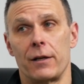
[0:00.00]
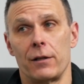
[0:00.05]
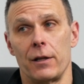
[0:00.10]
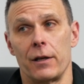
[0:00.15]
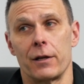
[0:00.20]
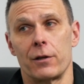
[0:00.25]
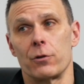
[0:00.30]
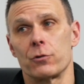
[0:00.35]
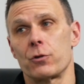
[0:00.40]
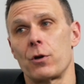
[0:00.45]

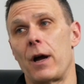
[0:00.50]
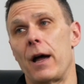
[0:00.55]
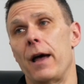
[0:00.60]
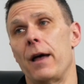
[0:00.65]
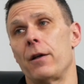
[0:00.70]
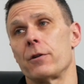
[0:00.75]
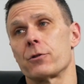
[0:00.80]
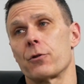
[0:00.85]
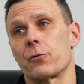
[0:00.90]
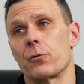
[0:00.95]
clinical
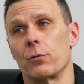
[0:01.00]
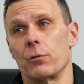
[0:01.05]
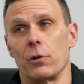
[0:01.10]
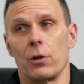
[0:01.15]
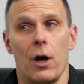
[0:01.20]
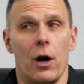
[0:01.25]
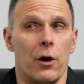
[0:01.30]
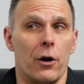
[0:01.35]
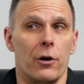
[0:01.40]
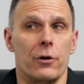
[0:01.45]
trials or through
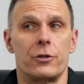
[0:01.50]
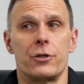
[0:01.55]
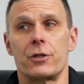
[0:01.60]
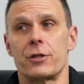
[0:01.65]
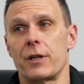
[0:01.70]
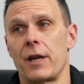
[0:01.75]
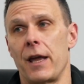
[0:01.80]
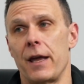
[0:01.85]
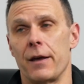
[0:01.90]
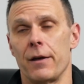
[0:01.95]
large
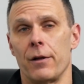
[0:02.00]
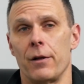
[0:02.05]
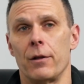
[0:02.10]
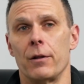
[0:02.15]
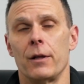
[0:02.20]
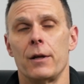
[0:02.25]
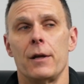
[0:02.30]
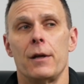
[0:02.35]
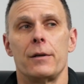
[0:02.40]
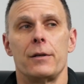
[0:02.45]
scale,